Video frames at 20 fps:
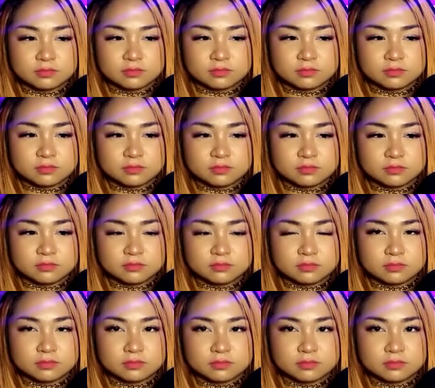
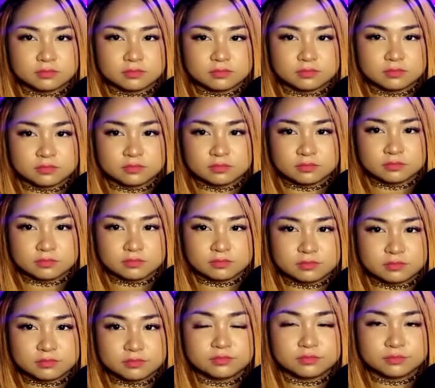
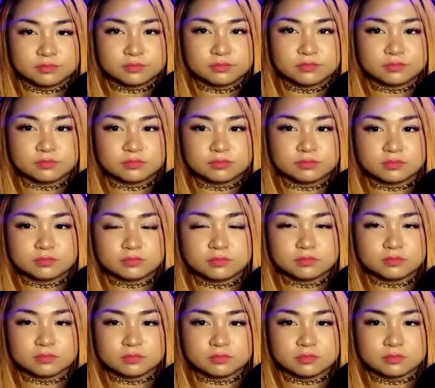
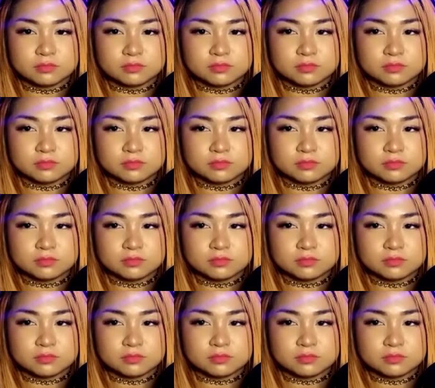(not speaking)